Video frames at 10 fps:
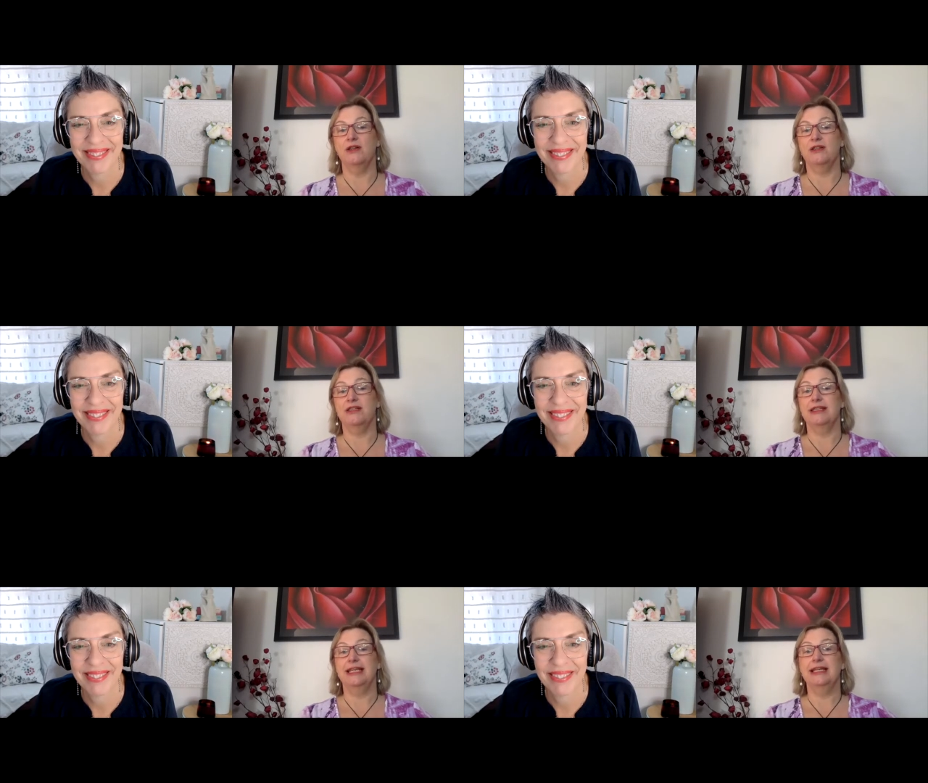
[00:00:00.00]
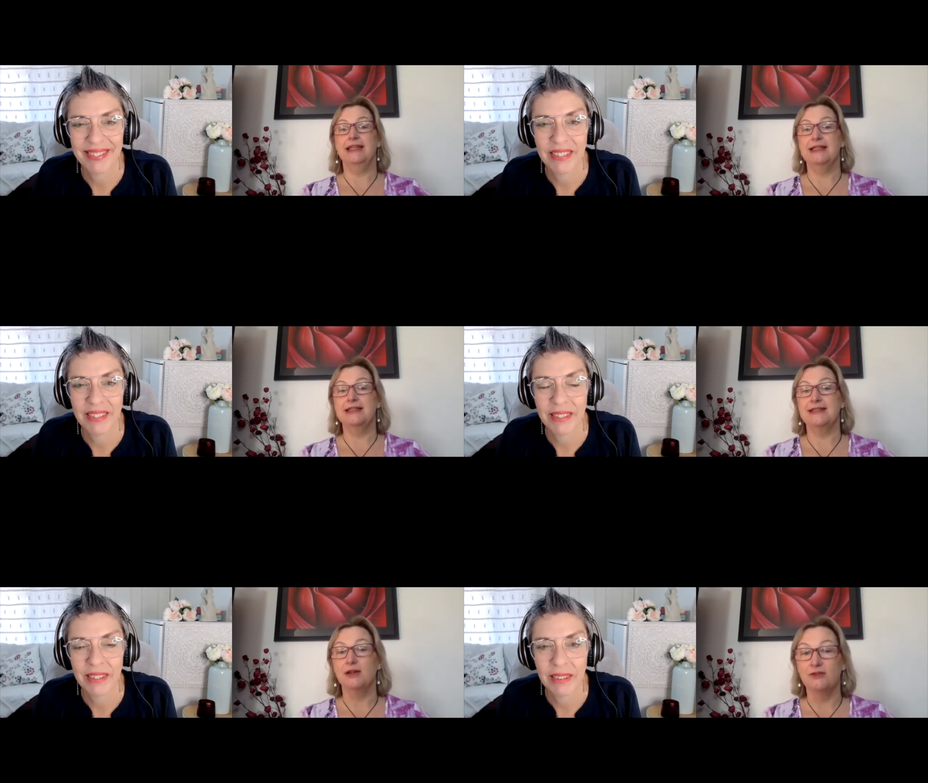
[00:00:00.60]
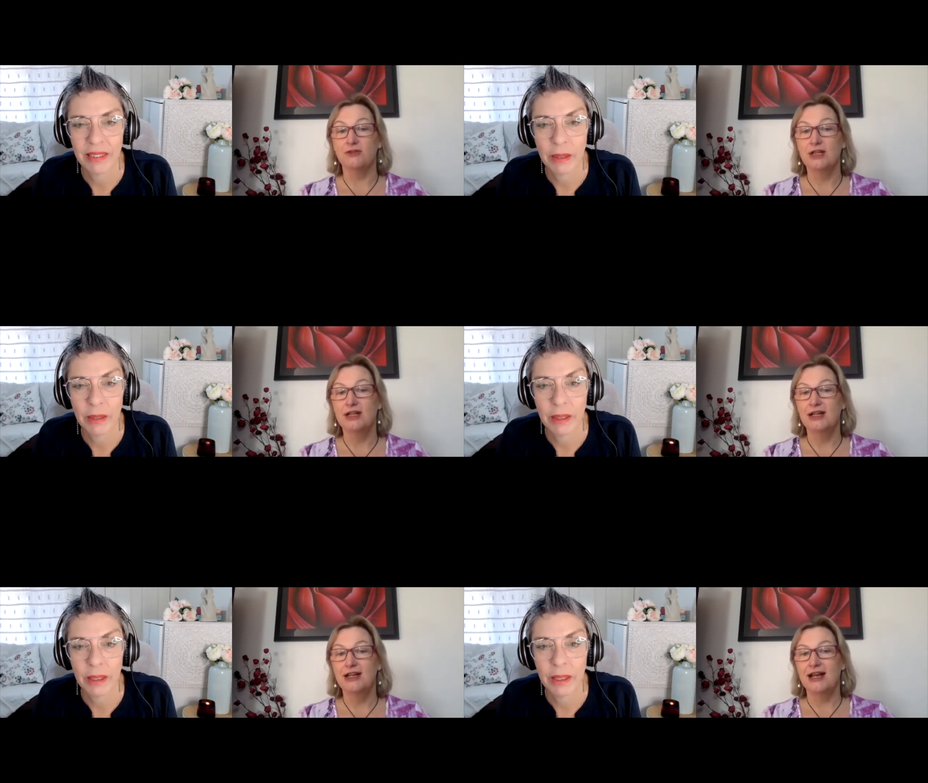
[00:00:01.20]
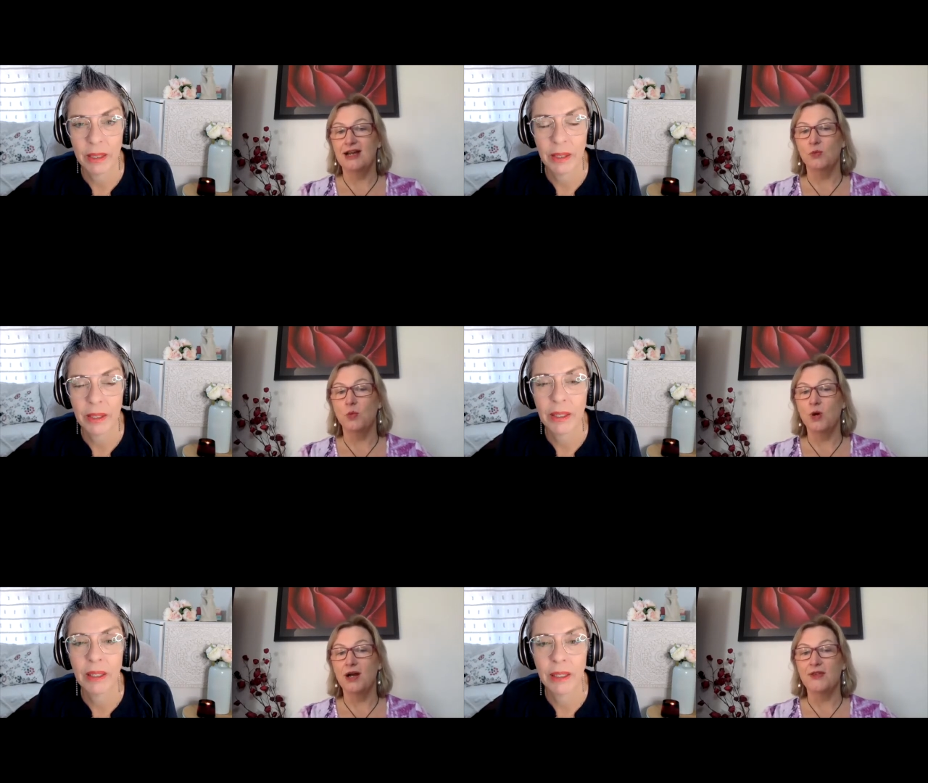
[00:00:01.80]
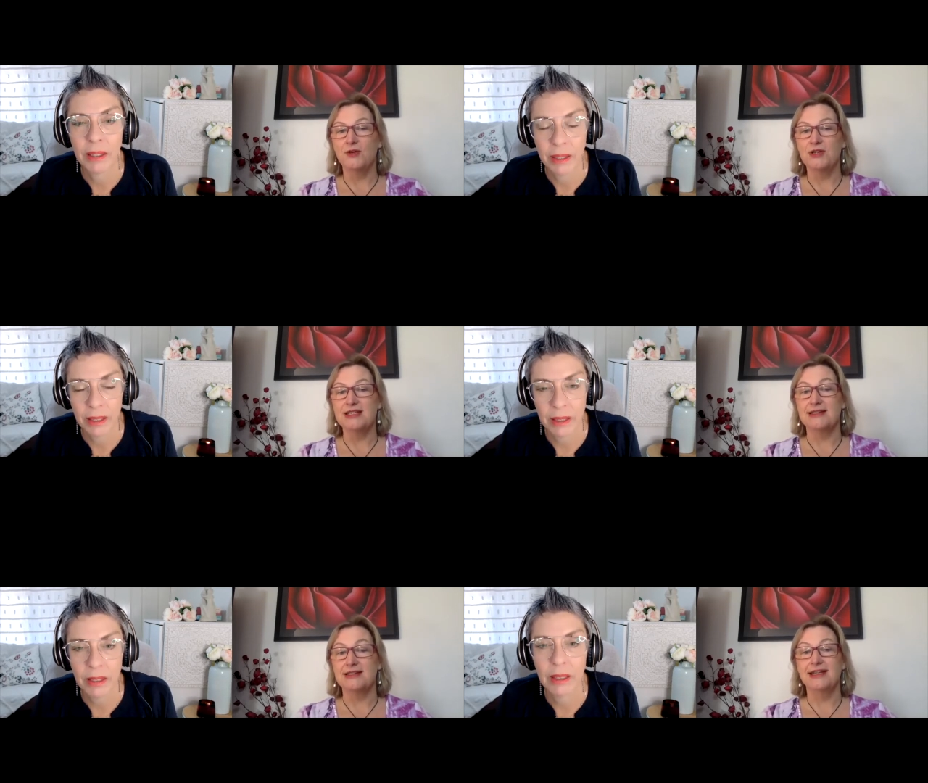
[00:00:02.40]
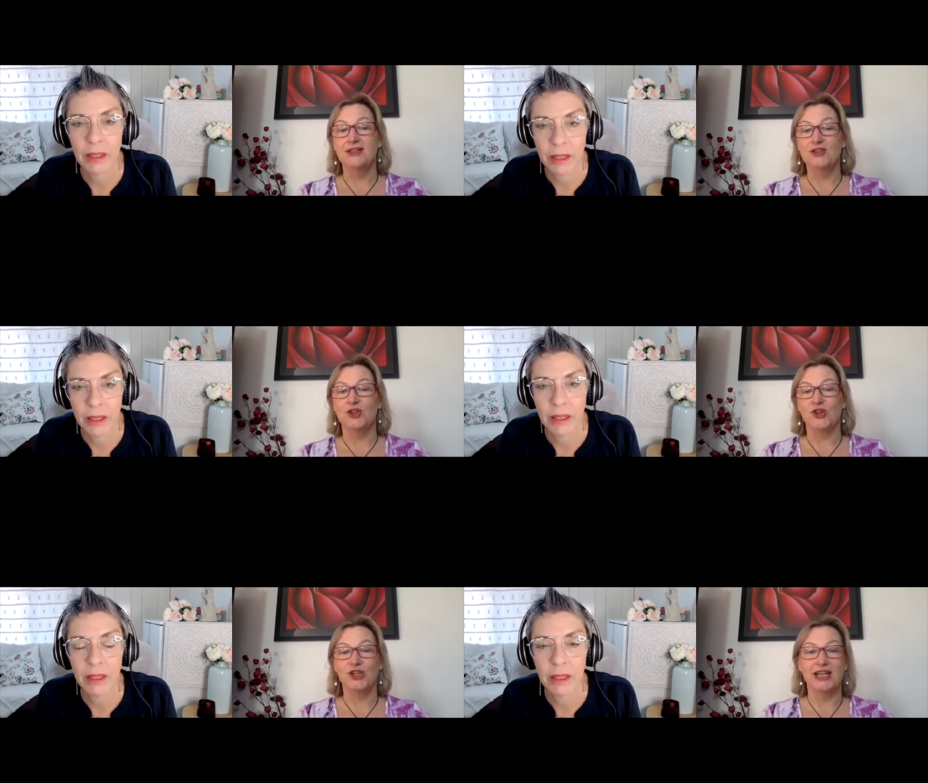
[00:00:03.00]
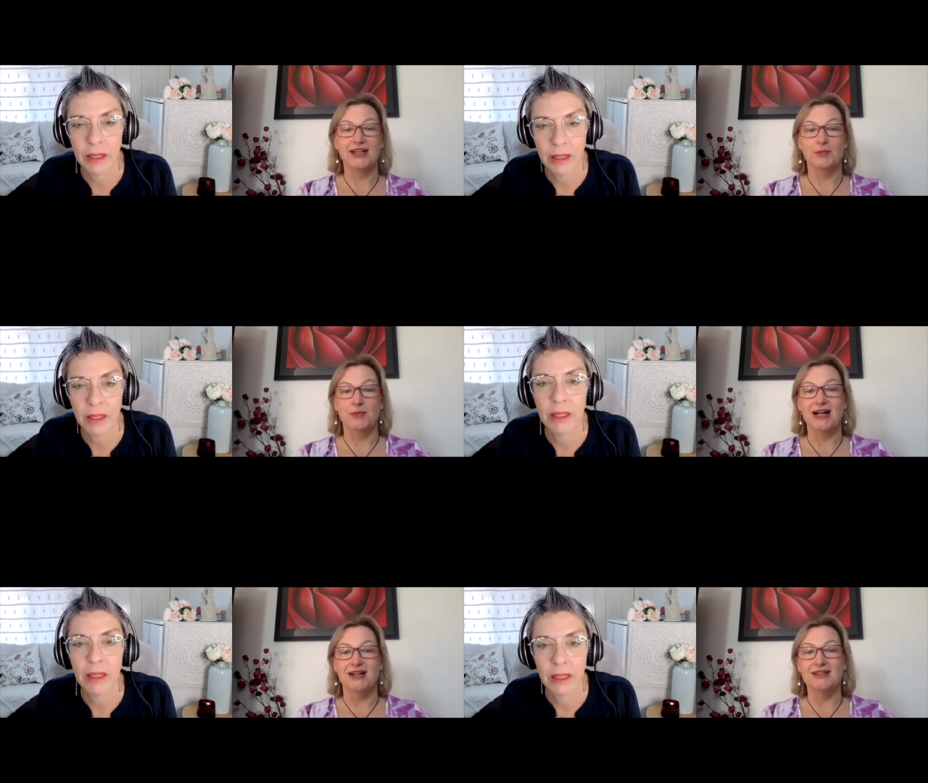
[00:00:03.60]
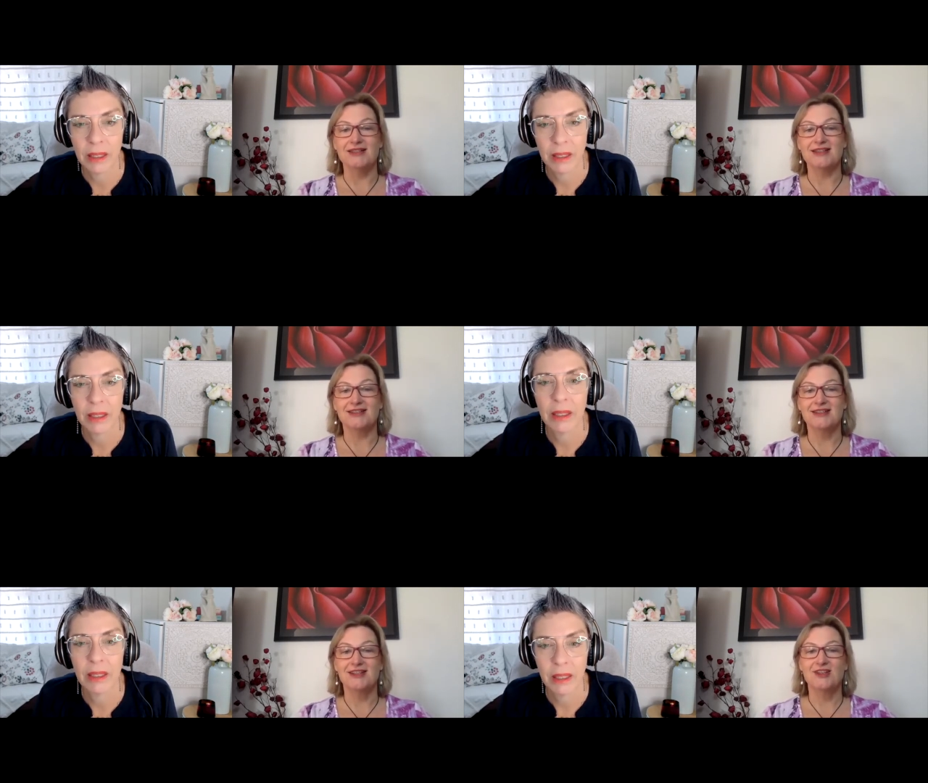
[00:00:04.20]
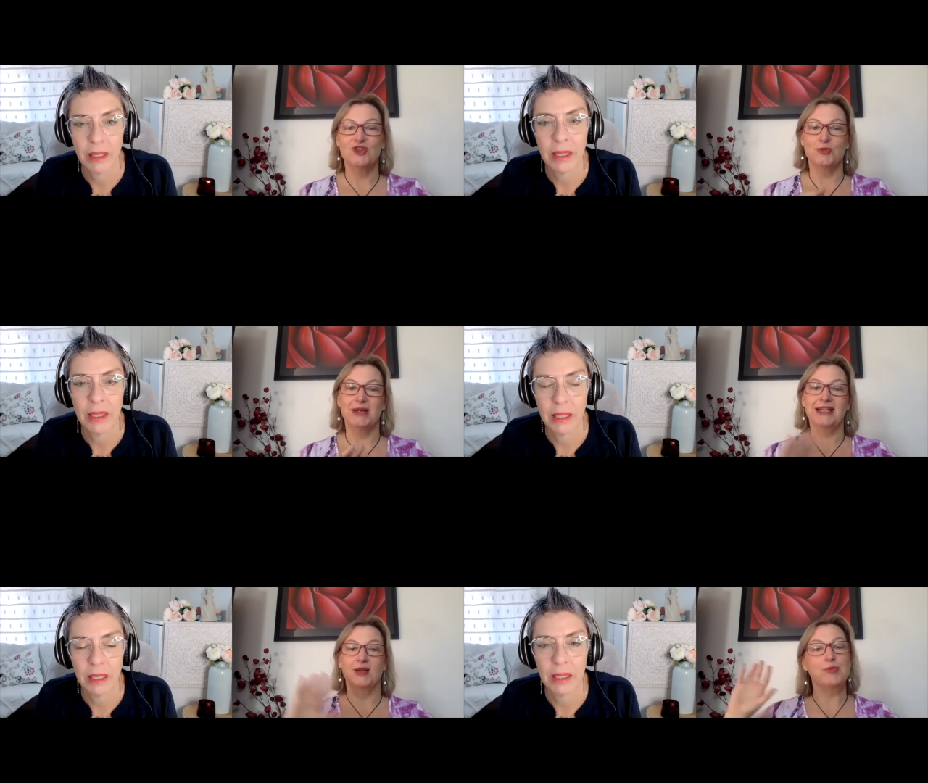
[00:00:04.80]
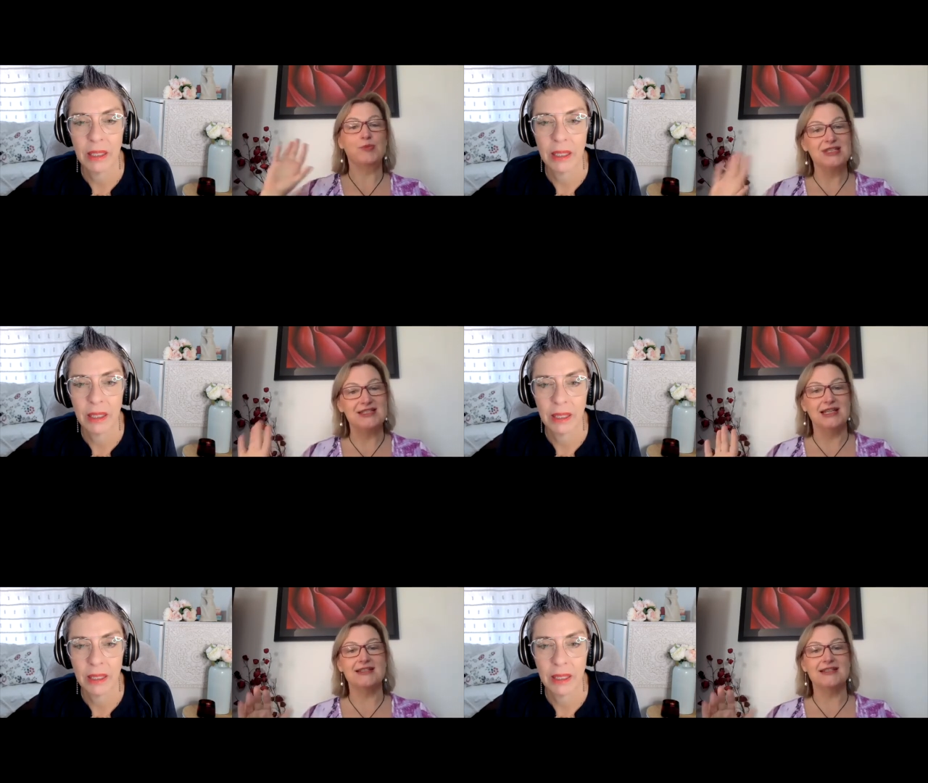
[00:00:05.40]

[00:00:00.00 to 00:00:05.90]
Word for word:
Speaker 1: to the inner self and why there is a need to create a mask to make it present